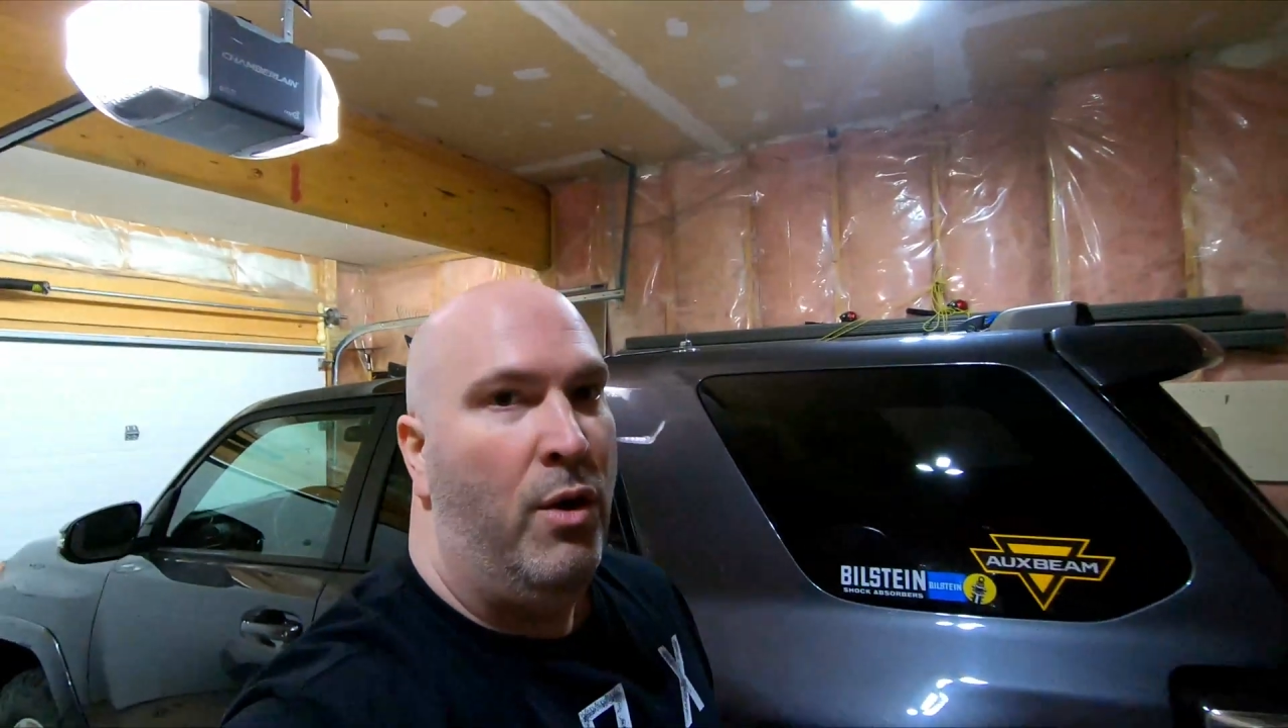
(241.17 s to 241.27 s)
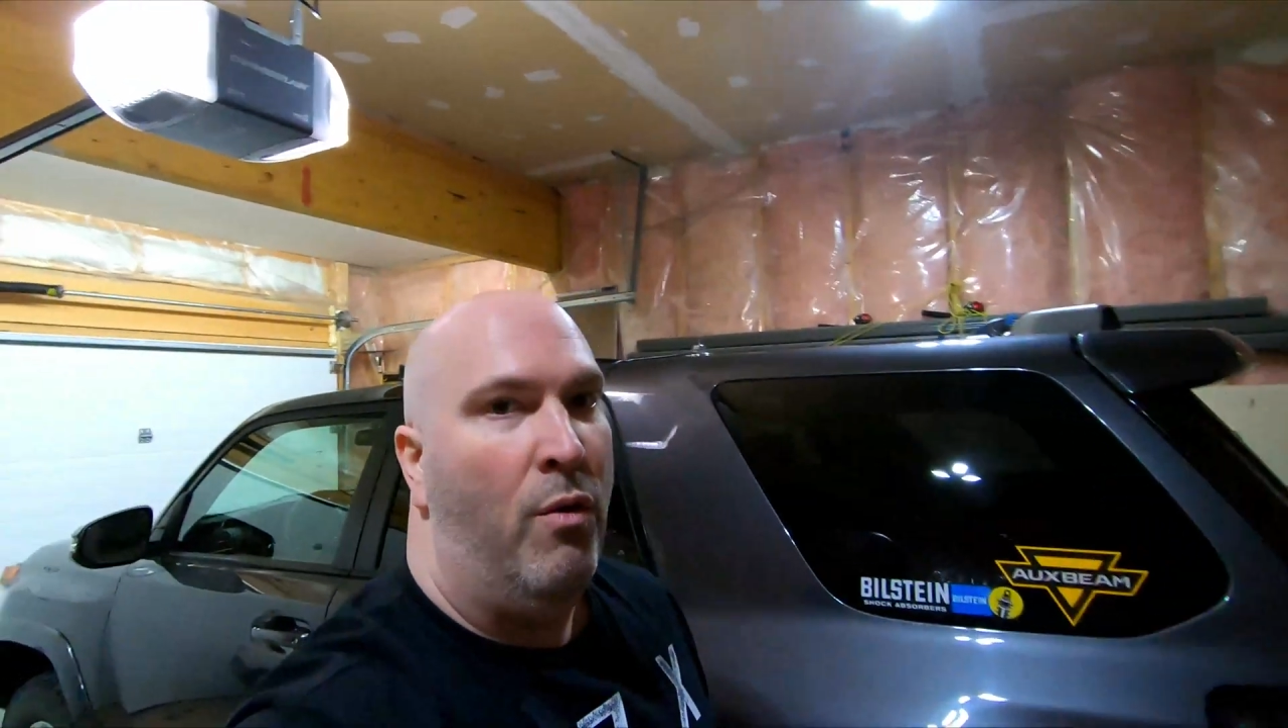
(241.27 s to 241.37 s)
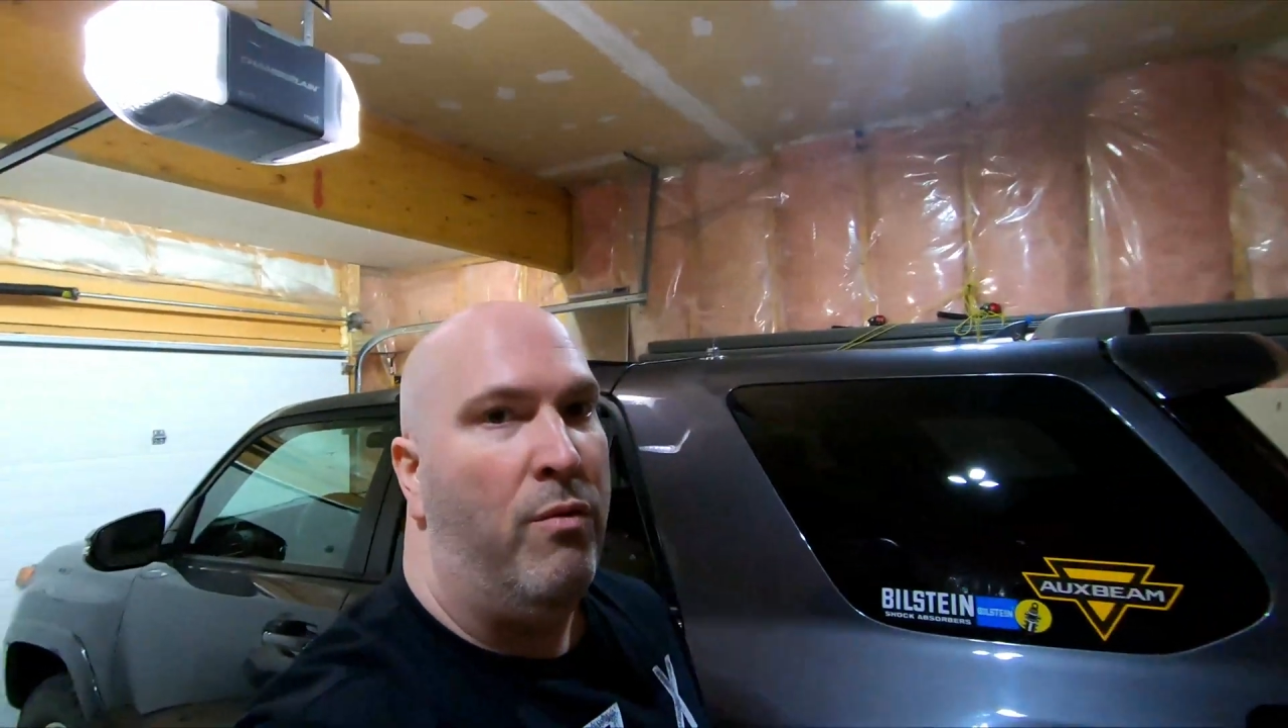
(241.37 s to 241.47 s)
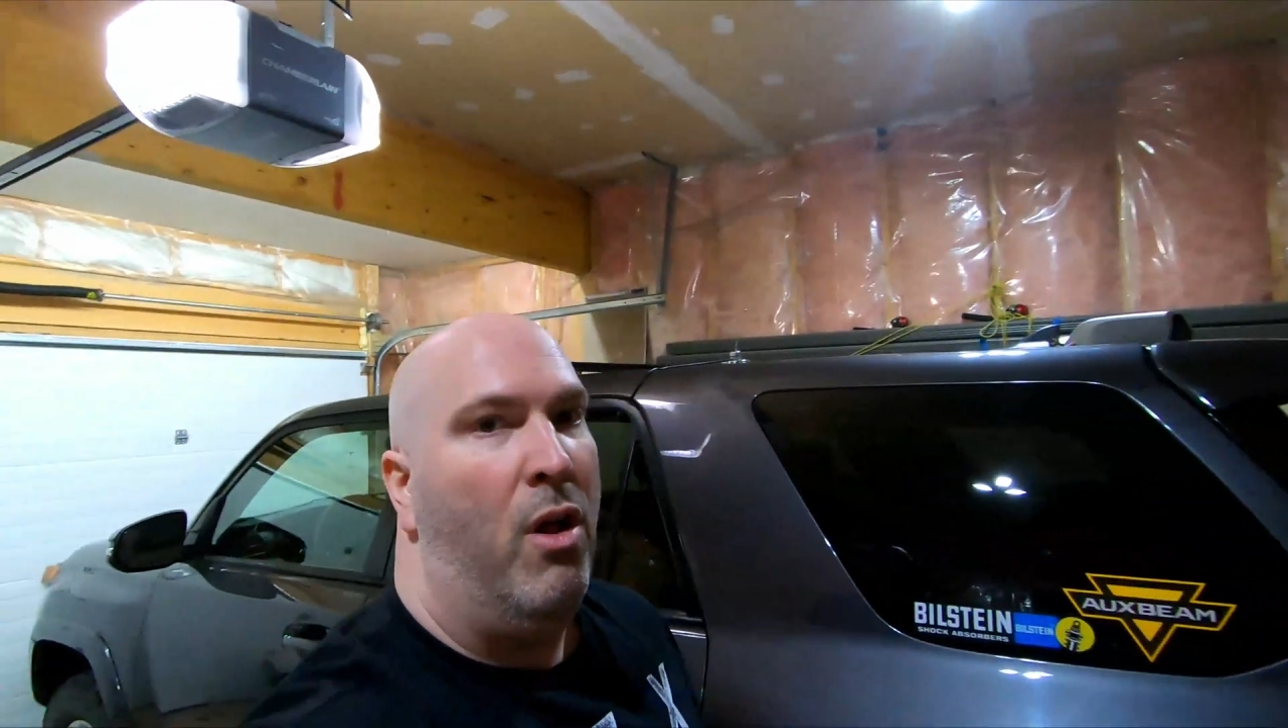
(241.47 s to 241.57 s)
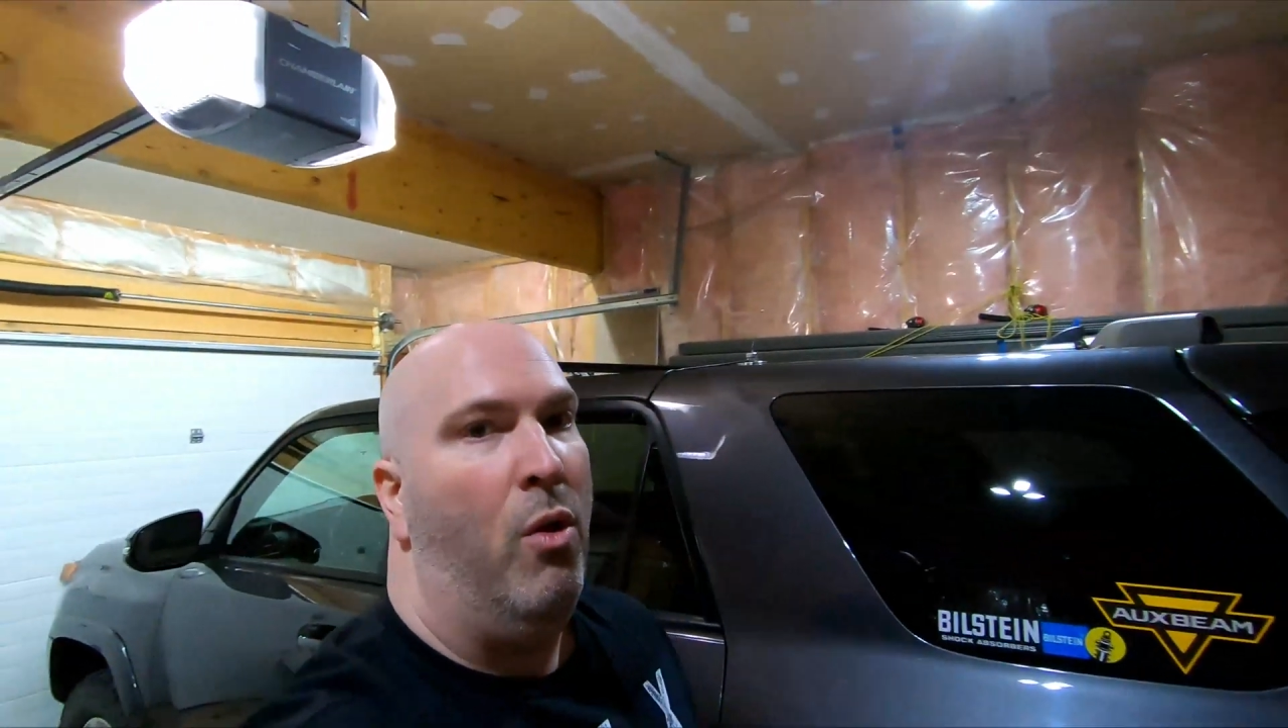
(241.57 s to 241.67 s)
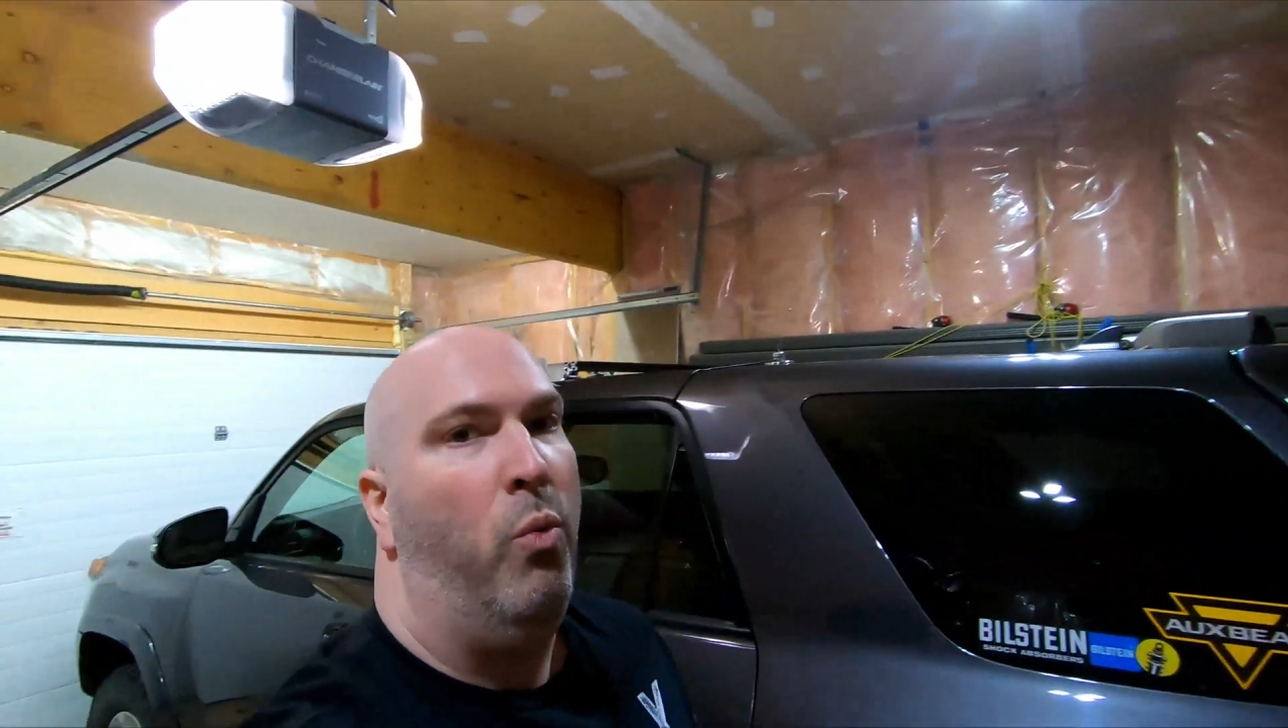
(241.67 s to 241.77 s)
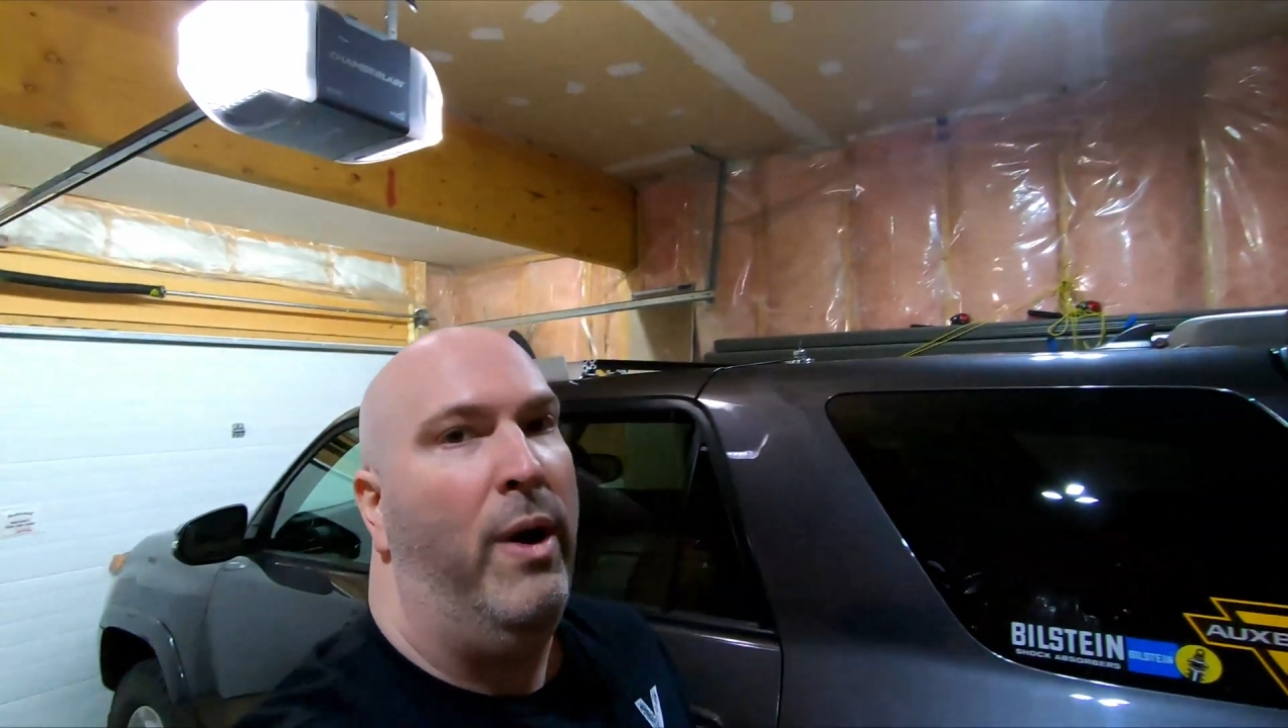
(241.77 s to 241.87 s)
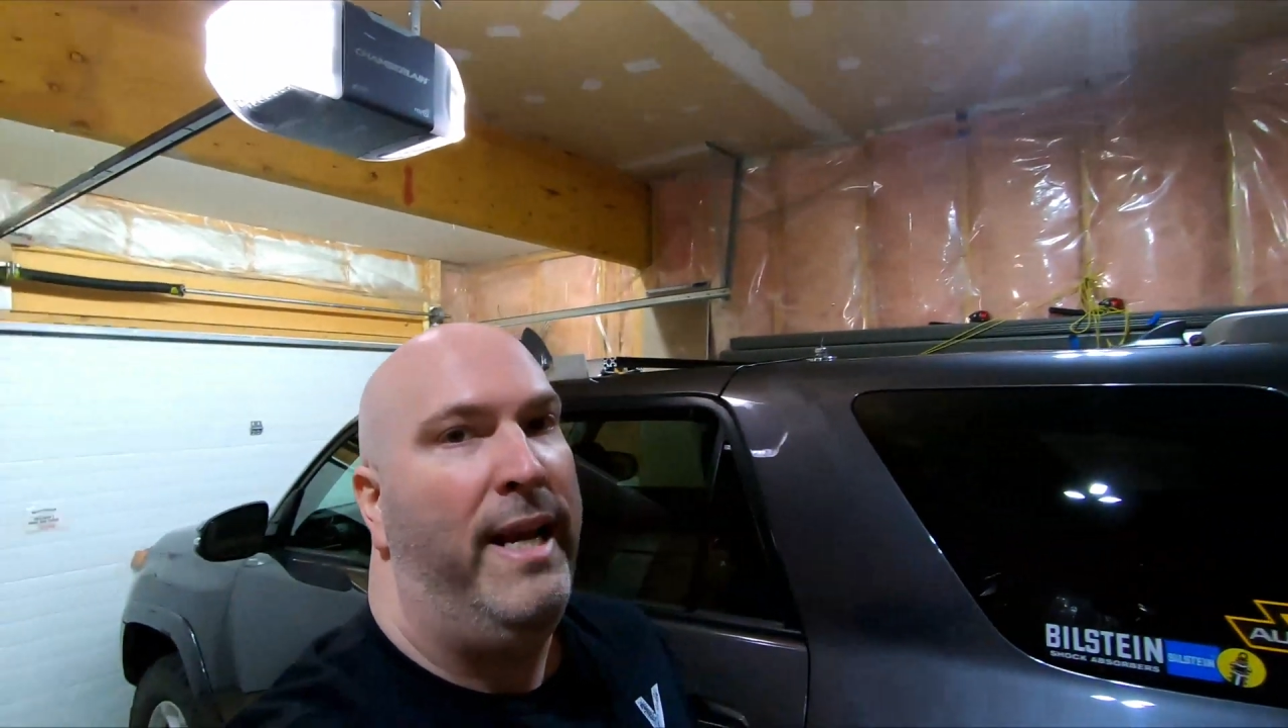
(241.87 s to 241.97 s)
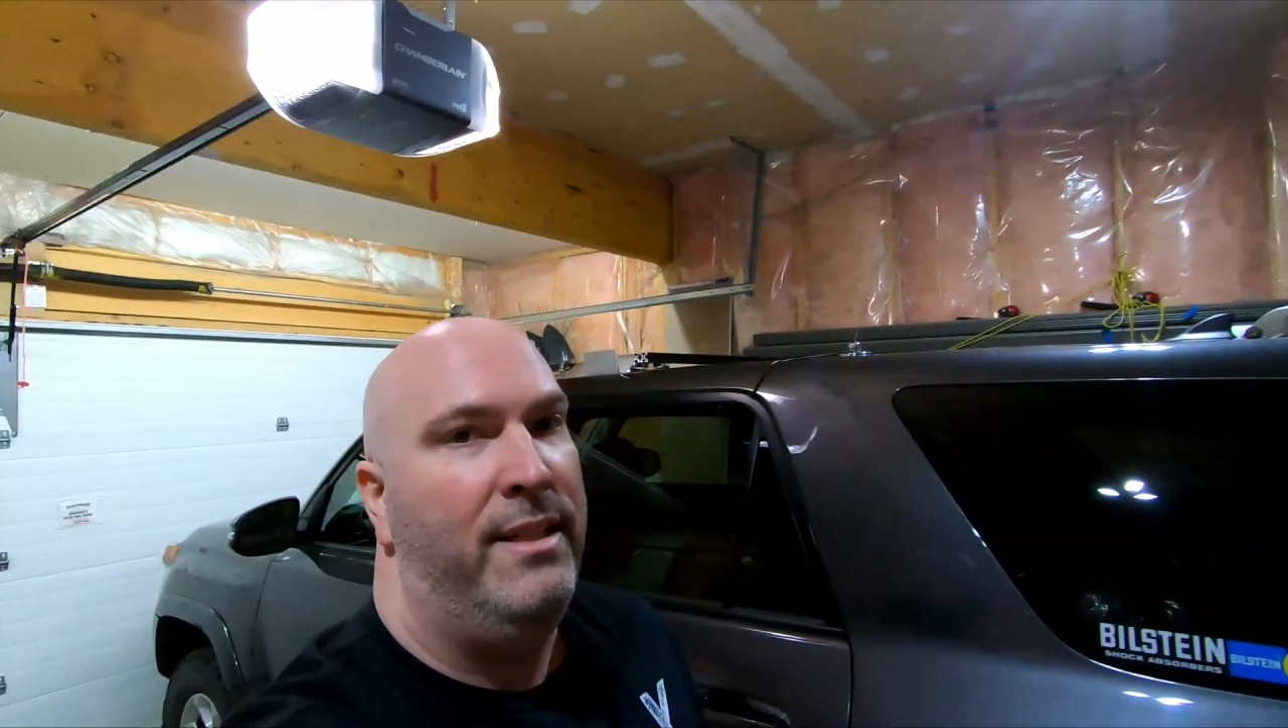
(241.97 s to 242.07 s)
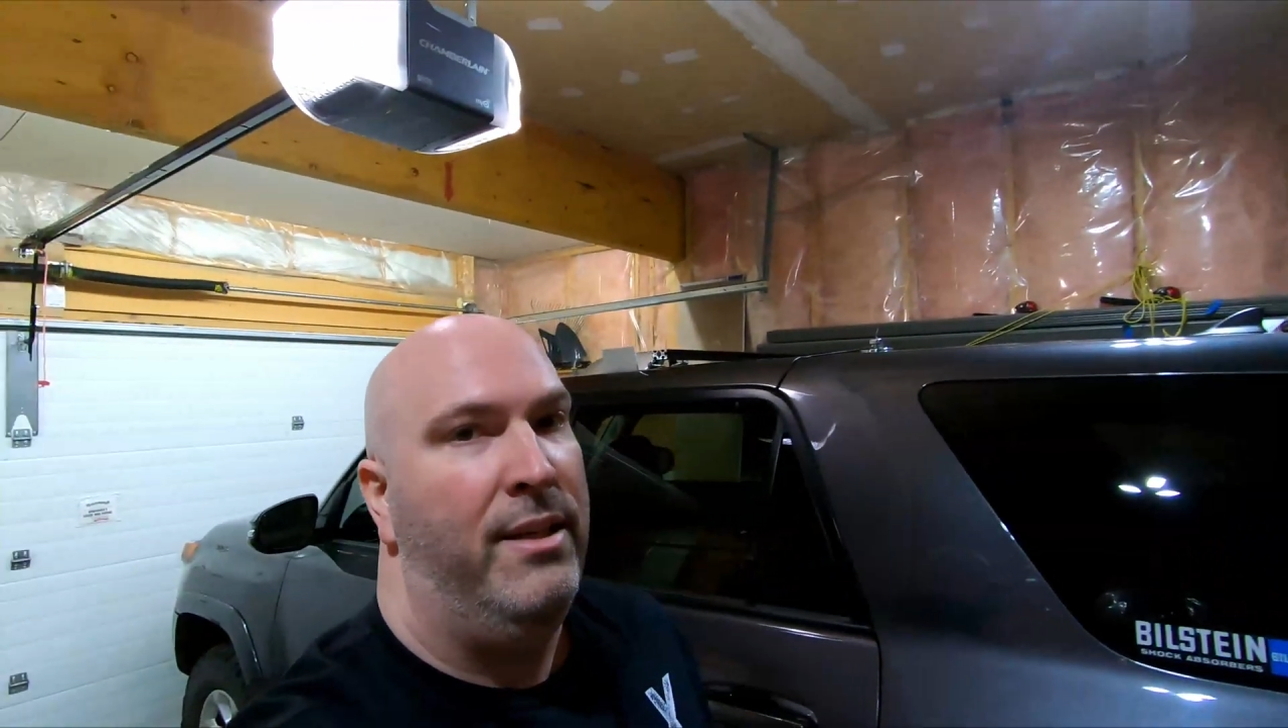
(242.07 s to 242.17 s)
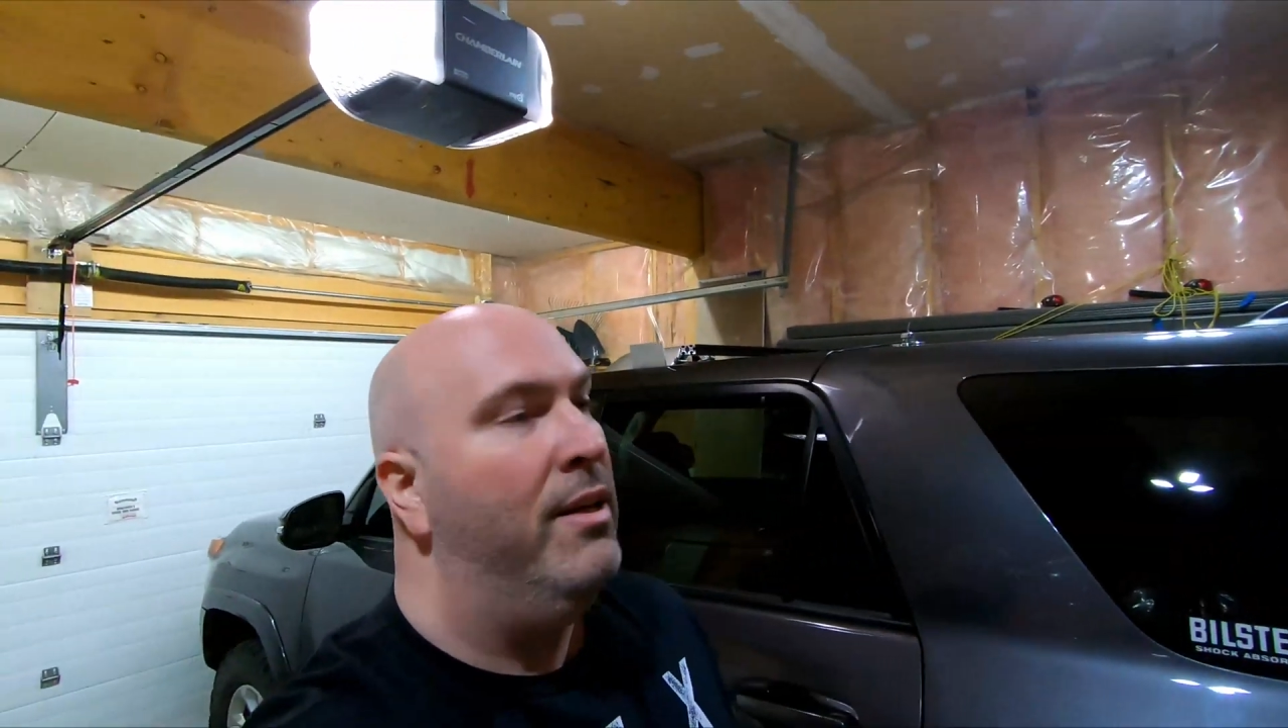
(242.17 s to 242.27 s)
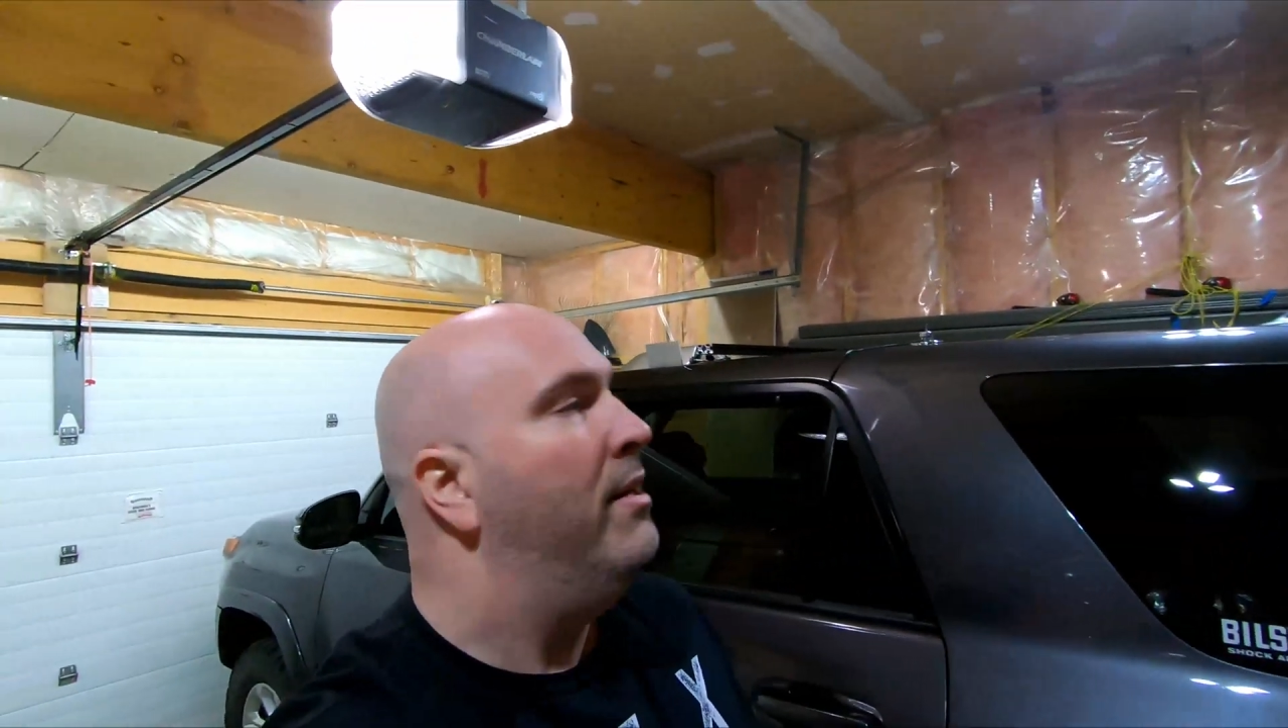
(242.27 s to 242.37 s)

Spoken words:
overall weight